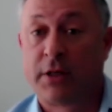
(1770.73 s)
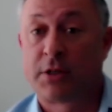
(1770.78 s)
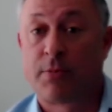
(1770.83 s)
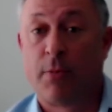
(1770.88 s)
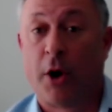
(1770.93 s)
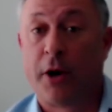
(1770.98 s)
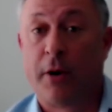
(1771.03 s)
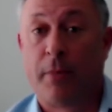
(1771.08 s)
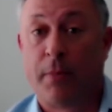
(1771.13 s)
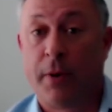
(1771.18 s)

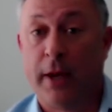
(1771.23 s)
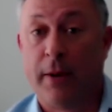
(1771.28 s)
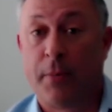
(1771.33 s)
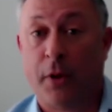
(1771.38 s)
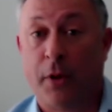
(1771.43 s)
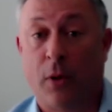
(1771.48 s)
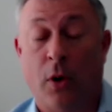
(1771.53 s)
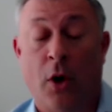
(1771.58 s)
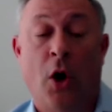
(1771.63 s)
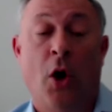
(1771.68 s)
Smarter
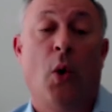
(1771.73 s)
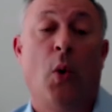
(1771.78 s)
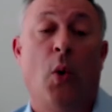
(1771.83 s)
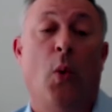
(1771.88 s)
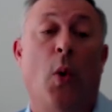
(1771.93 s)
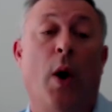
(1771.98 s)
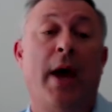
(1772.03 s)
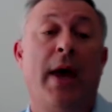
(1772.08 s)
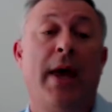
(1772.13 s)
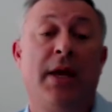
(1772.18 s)
people,
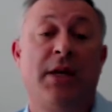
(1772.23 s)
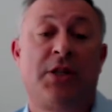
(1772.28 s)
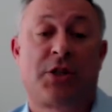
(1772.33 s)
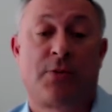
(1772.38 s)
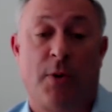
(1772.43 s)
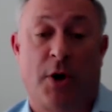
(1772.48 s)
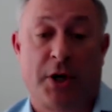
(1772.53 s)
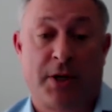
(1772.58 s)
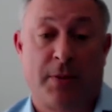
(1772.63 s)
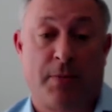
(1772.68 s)
way
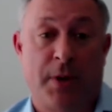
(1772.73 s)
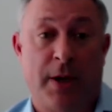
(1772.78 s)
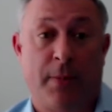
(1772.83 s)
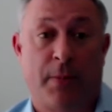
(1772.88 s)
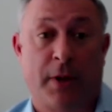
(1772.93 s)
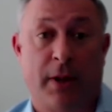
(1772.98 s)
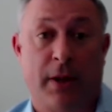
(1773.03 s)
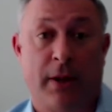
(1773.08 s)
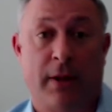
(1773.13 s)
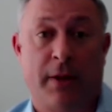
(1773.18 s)
smarter
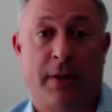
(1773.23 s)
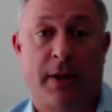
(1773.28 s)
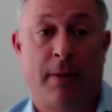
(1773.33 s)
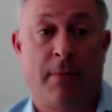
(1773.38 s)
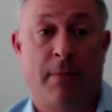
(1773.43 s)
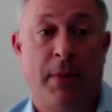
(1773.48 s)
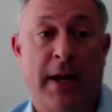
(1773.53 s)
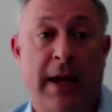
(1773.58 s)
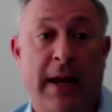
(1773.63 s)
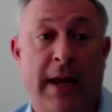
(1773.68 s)
people than
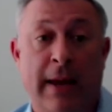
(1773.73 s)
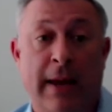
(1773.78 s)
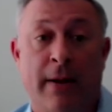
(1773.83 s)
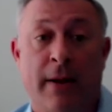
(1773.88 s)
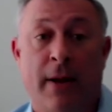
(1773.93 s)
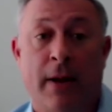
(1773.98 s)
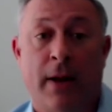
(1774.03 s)
me,